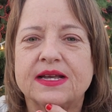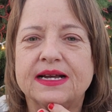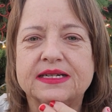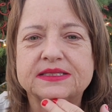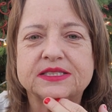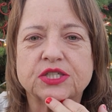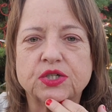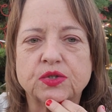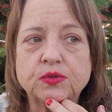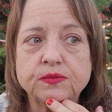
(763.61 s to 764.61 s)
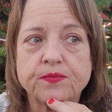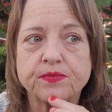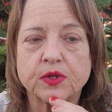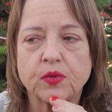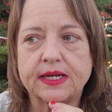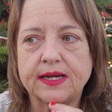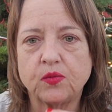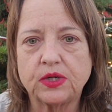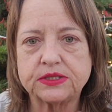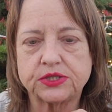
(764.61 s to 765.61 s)
And so when I
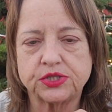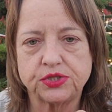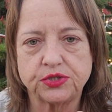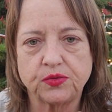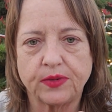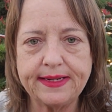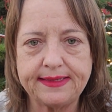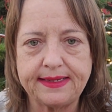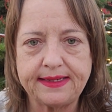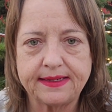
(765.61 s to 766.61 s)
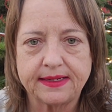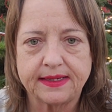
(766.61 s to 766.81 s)
want to do Reiki